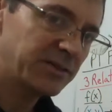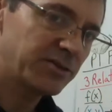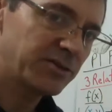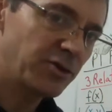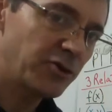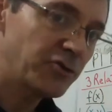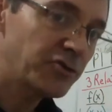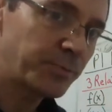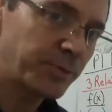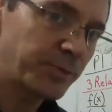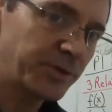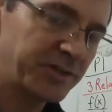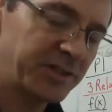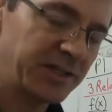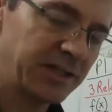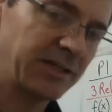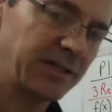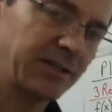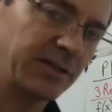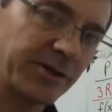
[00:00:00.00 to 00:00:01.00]
those
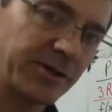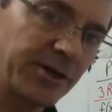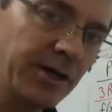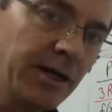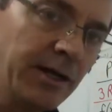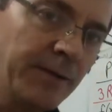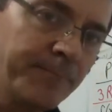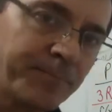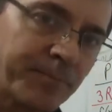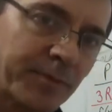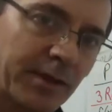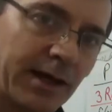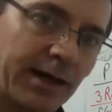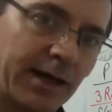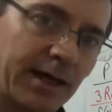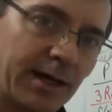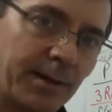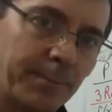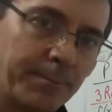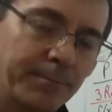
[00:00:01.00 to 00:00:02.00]
particular
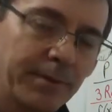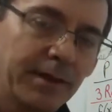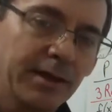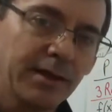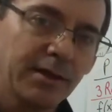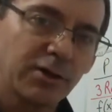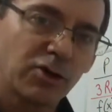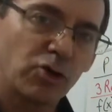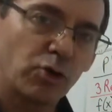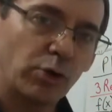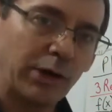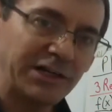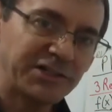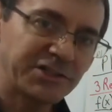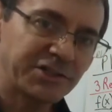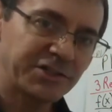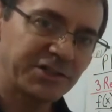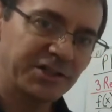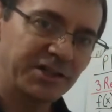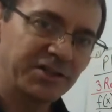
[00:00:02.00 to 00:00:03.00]

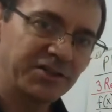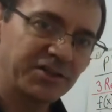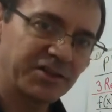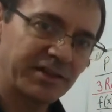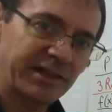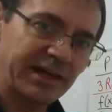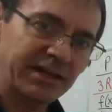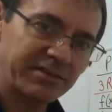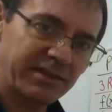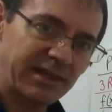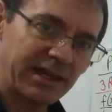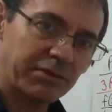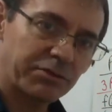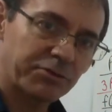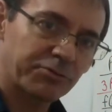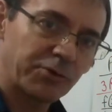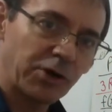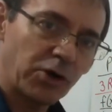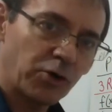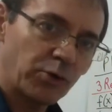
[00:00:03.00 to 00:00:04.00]
questions that they
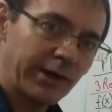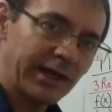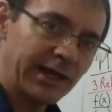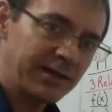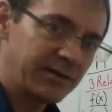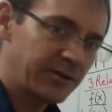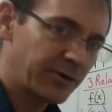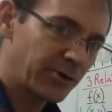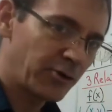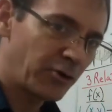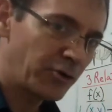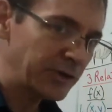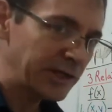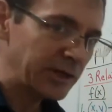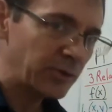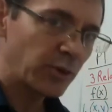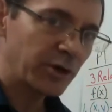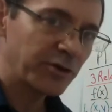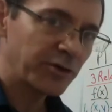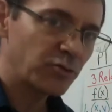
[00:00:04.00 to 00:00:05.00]
throw in. They're
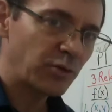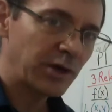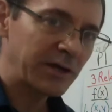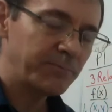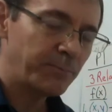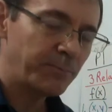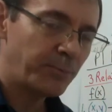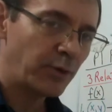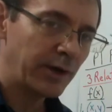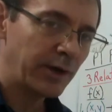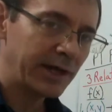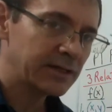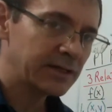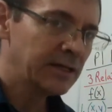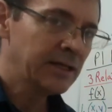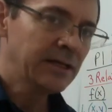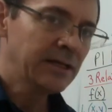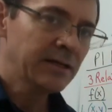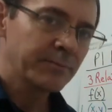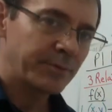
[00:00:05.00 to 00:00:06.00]
only worth 1 point,
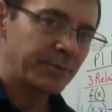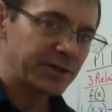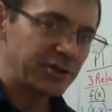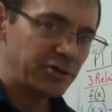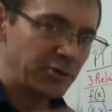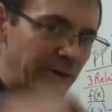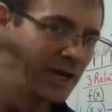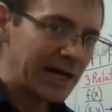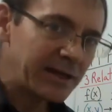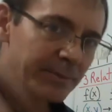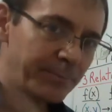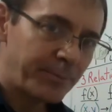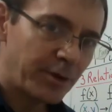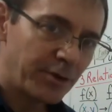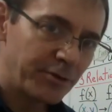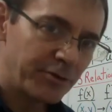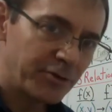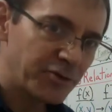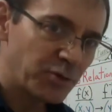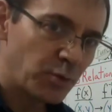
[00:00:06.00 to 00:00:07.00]
but you add up
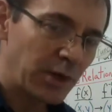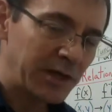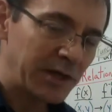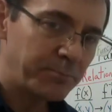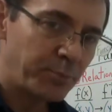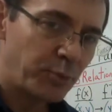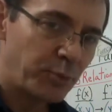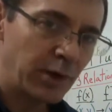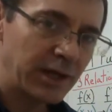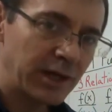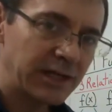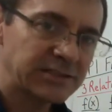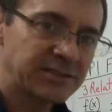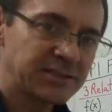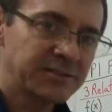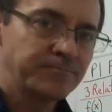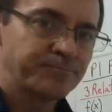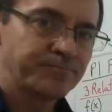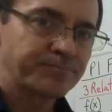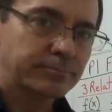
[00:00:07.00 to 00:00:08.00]
all those 1
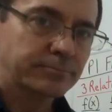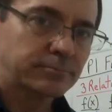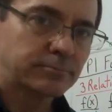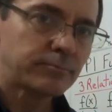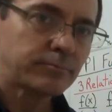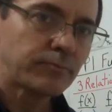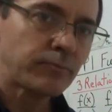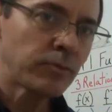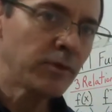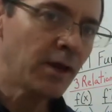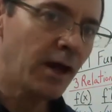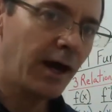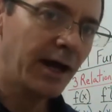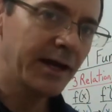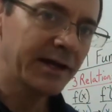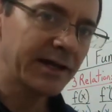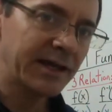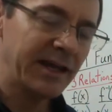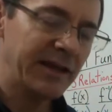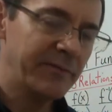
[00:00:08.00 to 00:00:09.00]
points
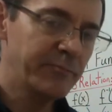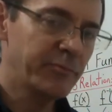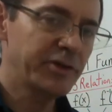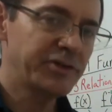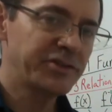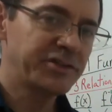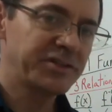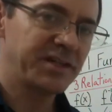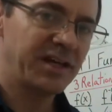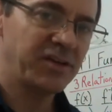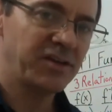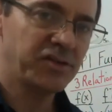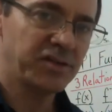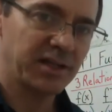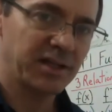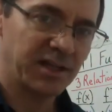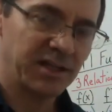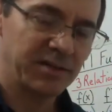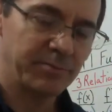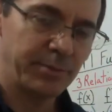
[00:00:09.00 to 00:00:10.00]
on a Cambridge test,
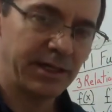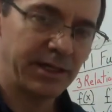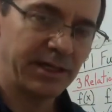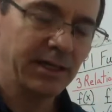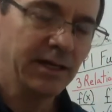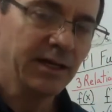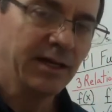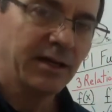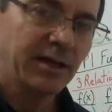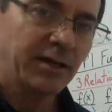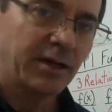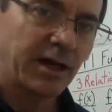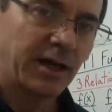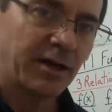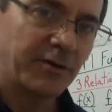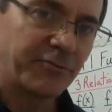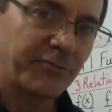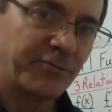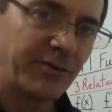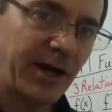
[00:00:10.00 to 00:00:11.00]
it can be
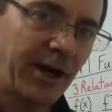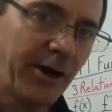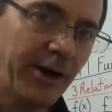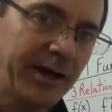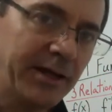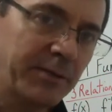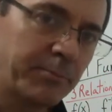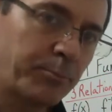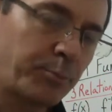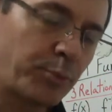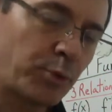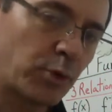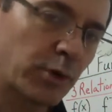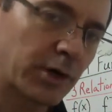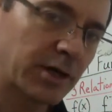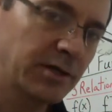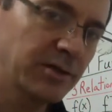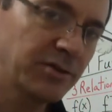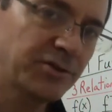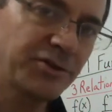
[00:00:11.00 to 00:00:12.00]
very
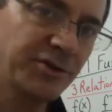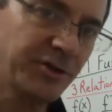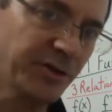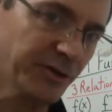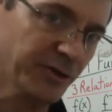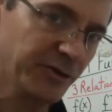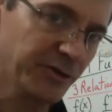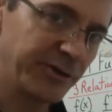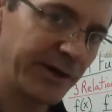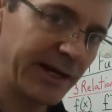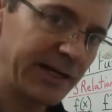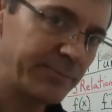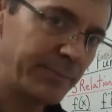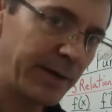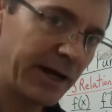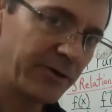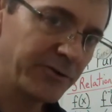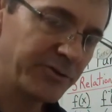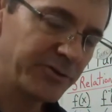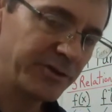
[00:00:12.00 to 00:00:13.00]
important to your grade
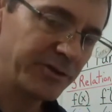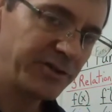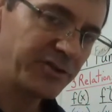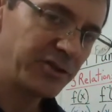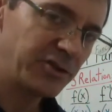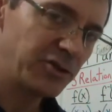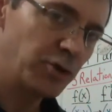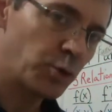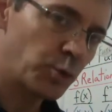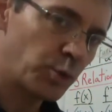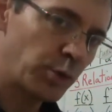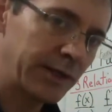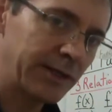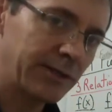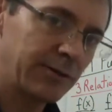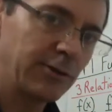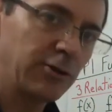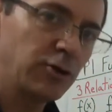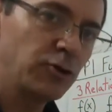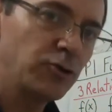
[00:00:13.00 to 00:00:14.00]
boundaries. You don't want to
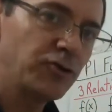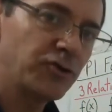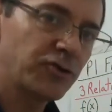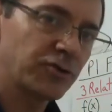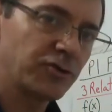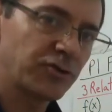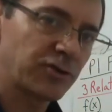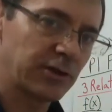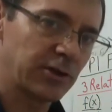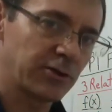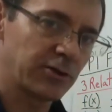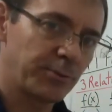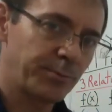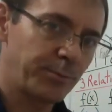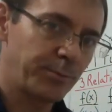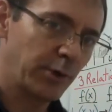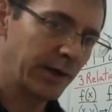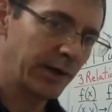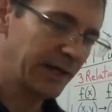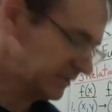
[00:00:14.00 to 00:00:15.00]
lose those little
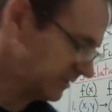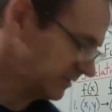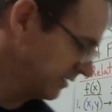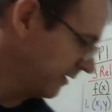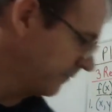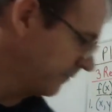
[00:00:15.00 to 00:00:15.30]
points.